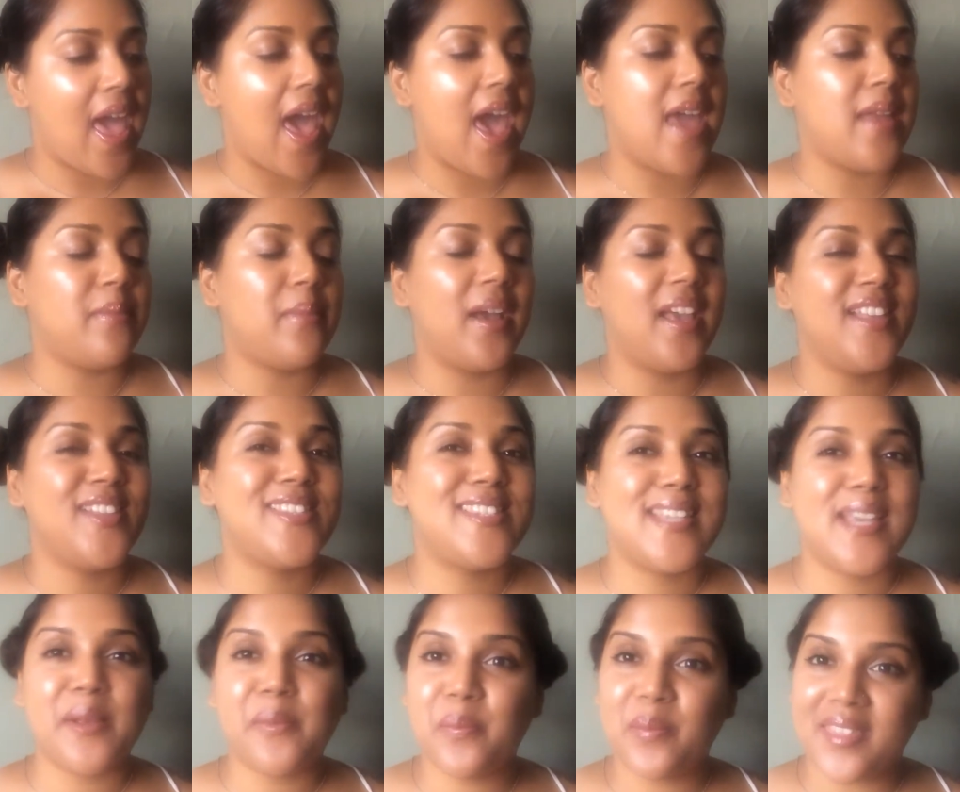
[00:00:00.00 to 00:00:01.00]
And my
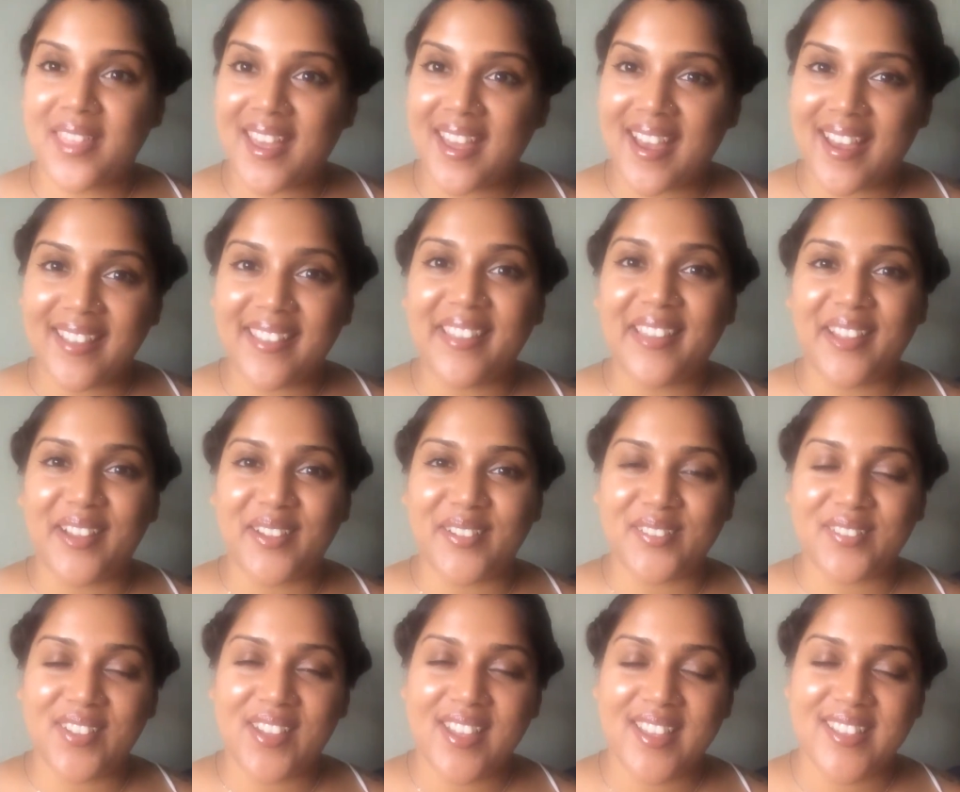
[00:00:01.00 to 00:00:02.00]
tip that I
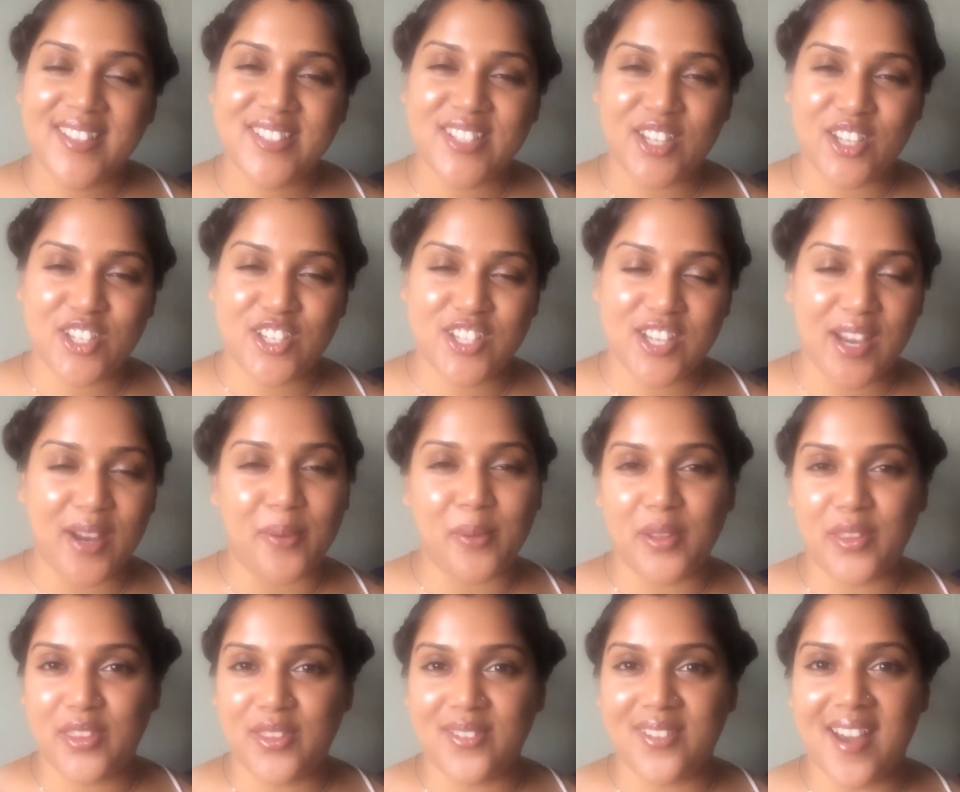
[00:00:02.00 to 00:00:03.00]
love to share
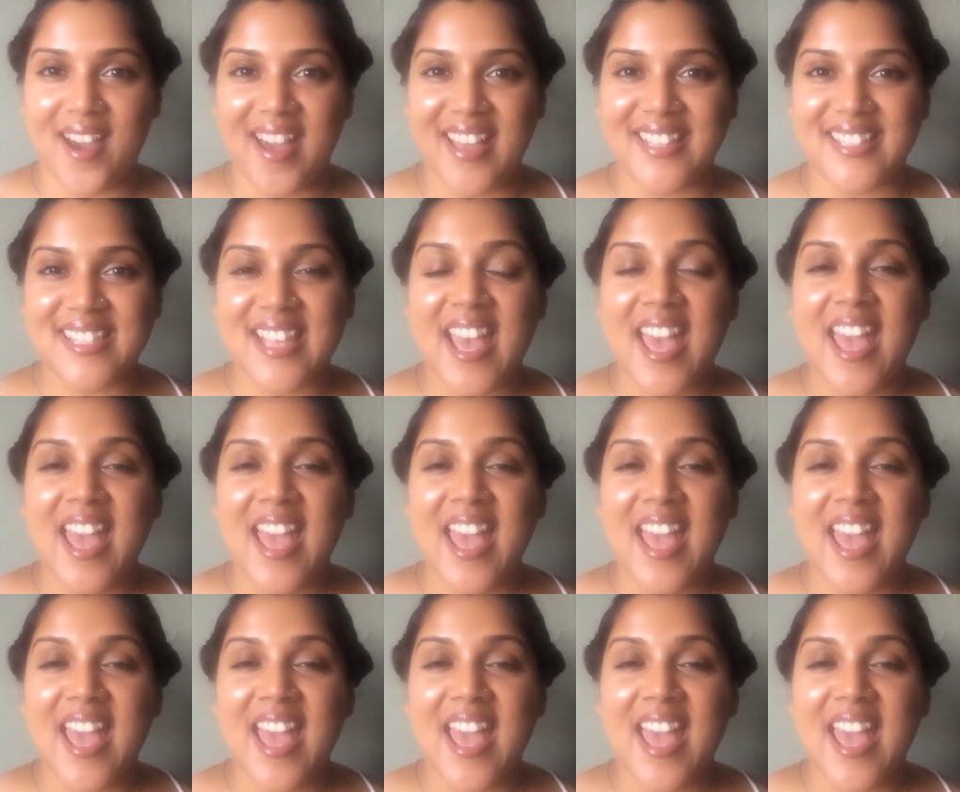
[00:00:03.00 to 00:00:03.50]
with you guys